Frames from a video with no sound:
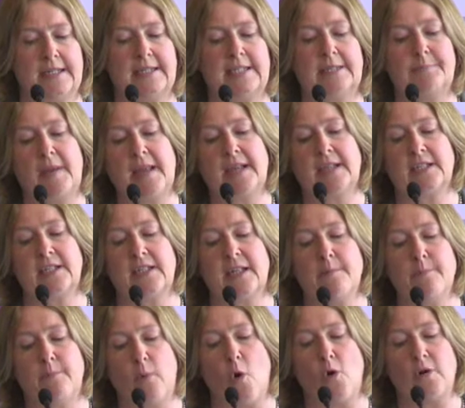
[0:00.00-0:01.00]
and speak to the
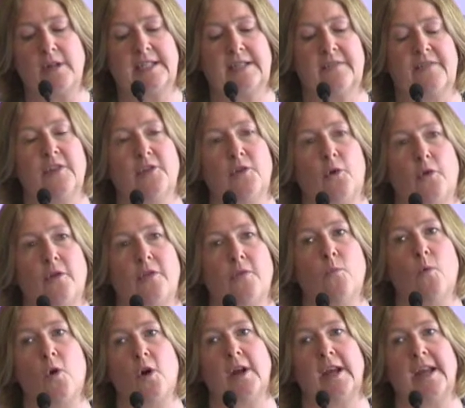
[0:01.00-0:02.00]
importance of the North
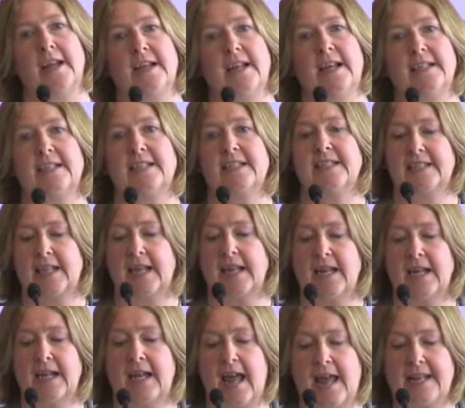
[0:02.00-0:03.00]
working as a
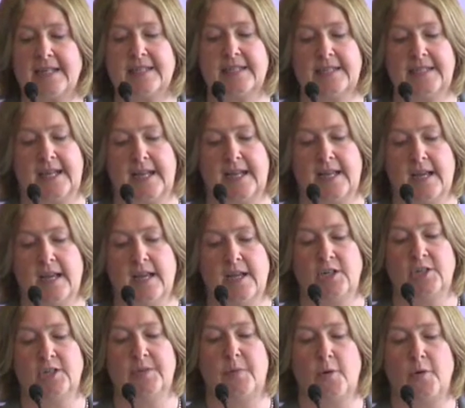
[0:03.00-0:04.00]
single entity
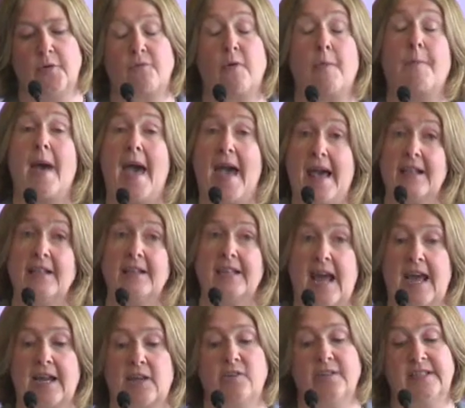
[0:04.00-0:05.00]
to both repel the
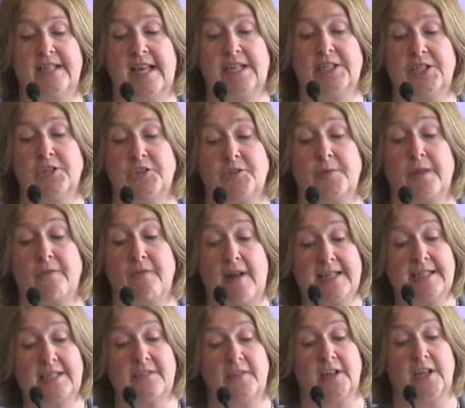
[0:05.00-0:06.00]
accusations from the
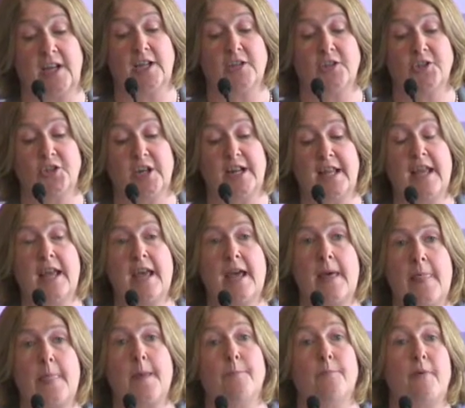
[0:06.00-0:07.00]
rest of the country
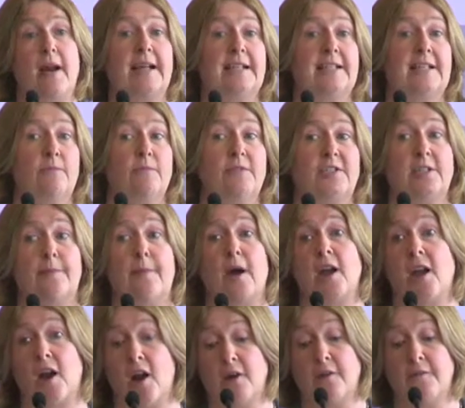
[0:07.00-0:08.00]
that Brexit was
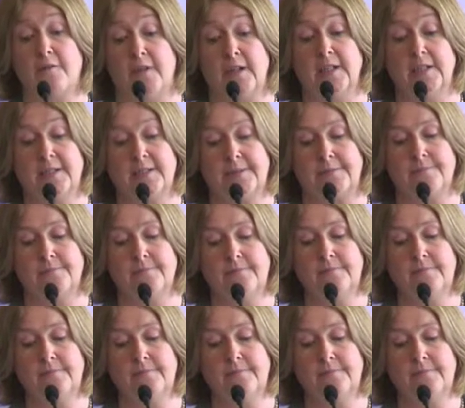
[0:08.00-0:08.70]
somehow our fault,